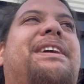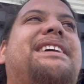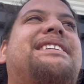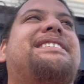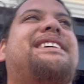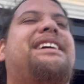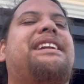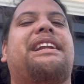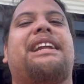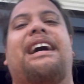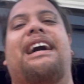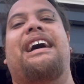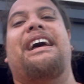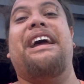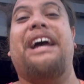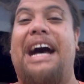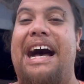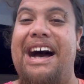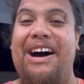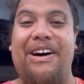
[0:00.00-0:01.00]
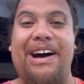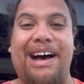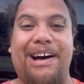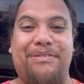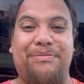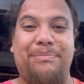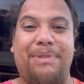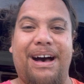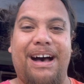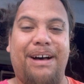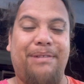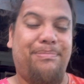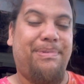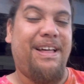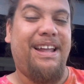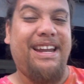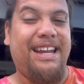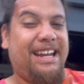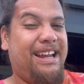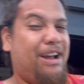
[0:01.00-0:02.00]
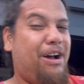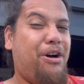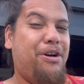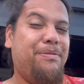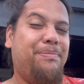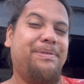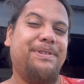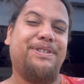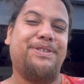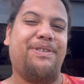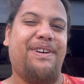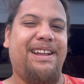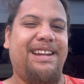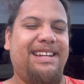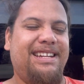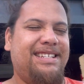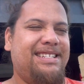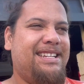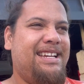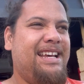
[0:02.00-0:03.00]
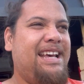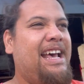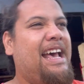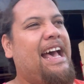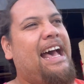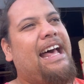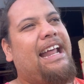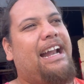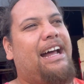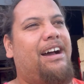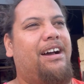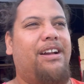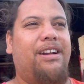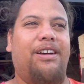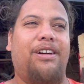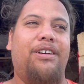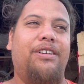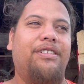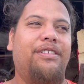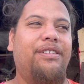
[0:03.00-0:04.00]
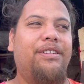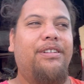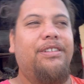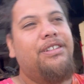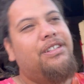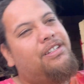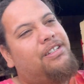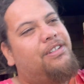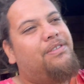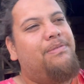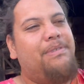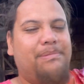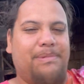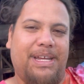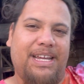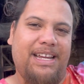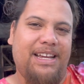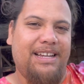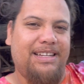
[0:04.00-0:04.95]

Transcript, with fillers: Sunday, I'll have my bloody open 20s and I'm gonna go swimming.